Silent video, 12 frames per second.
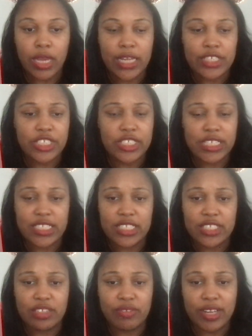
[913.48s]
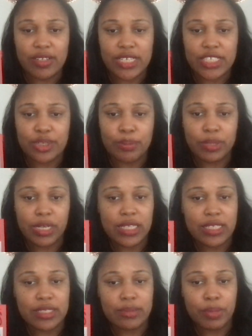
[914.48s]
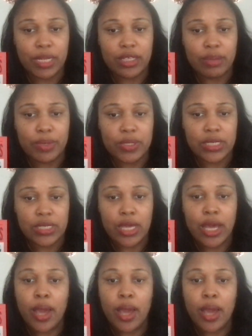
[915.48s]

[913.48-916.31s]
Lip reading: And she's listening to the radio station play their music